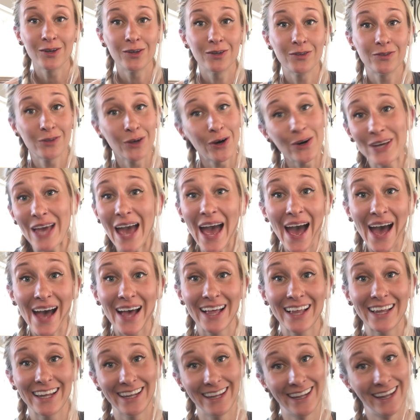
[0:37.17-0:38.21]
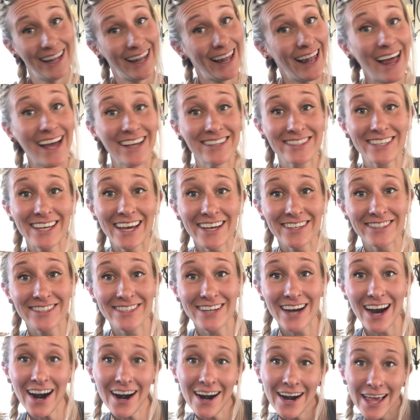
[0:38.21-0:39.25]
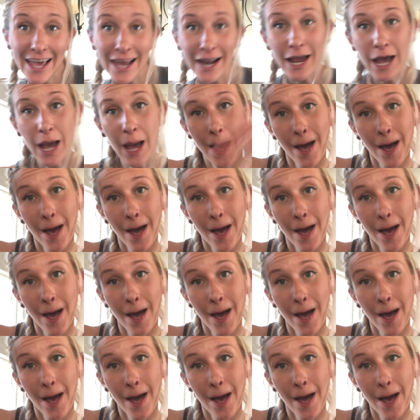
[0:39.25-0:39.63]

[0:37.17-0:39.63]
So yeah, let's get started.